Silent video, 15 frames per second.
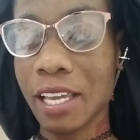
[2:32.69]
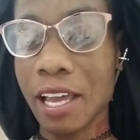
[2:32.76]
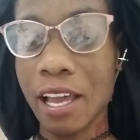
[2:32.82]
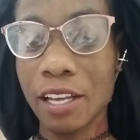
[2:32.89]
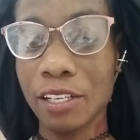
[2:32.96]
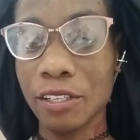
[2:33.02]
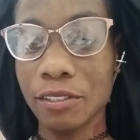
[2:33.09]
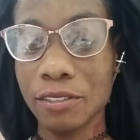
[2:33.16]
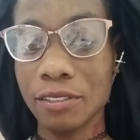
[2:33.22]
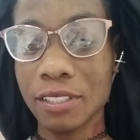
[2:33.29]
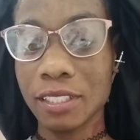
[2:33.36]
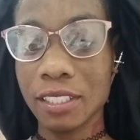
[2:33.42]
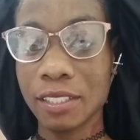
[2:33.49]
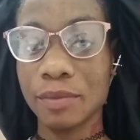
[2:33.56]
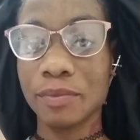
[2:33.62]
God
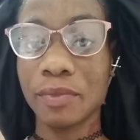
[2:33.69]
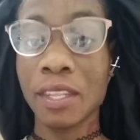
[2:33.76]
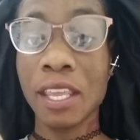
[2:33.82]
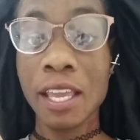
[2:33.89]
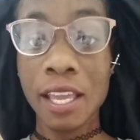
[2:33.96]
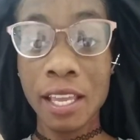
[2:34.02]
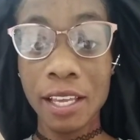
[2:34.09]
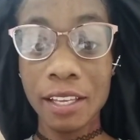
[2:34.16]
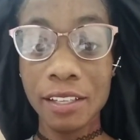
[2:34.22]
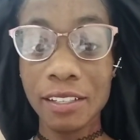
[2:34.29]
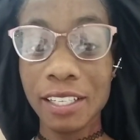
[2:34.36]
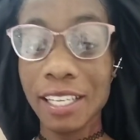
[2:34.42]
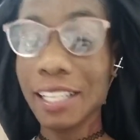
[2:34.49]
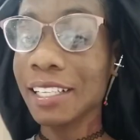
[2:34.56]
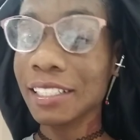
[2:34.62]
knows.
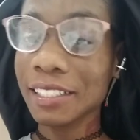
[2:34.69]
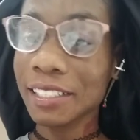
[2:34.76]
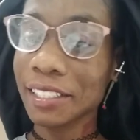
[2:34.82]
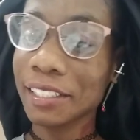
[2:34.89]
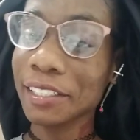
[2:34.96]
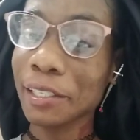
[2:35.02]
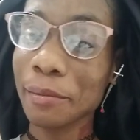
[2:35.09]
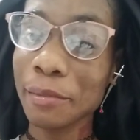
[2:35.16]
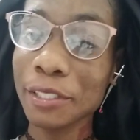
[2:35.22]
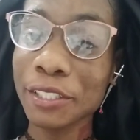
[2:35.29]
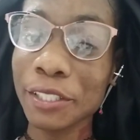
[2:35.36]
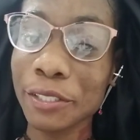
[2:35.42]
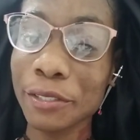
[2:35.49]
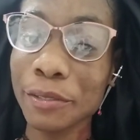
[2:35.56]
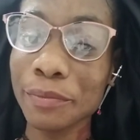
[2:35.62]
Okay, that's number
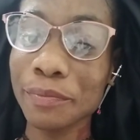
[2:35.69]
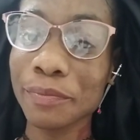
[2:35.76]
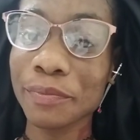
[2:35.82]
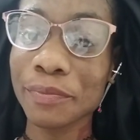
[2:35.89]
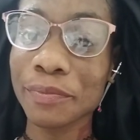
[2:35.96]
two.